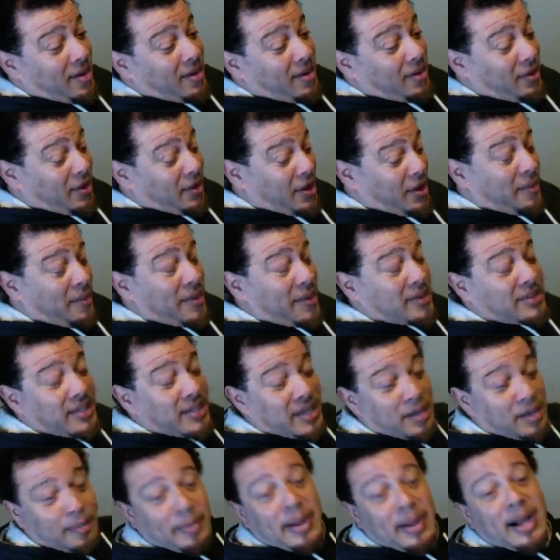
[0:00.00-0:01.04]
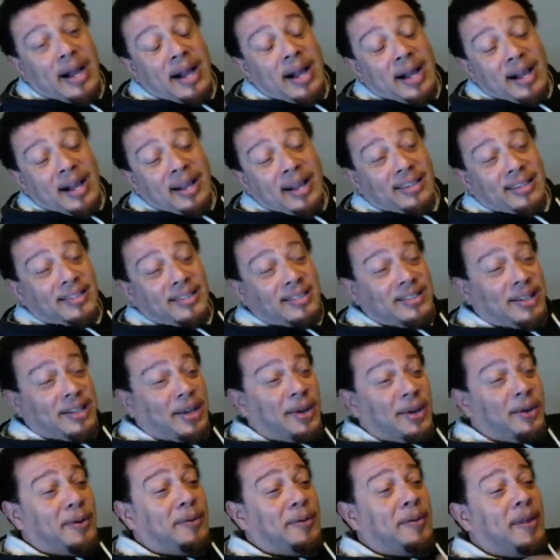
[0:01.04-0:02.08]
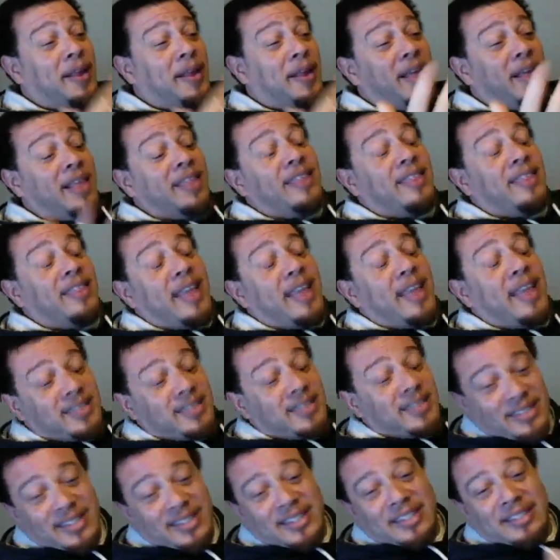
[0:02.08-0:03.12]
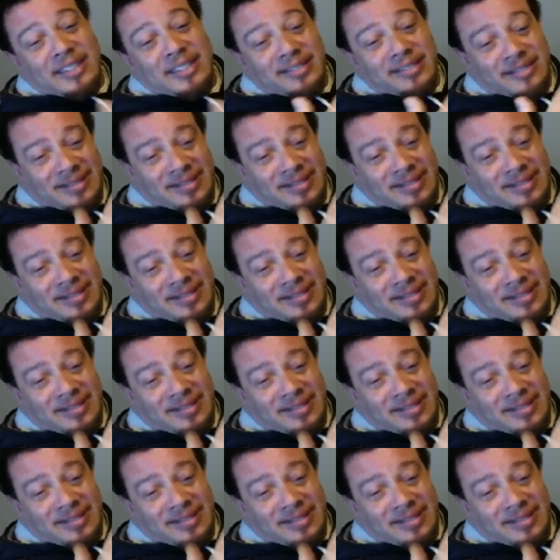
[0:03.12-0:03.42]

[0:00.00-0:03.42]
You know what I mean? It's like a Baja. So that's the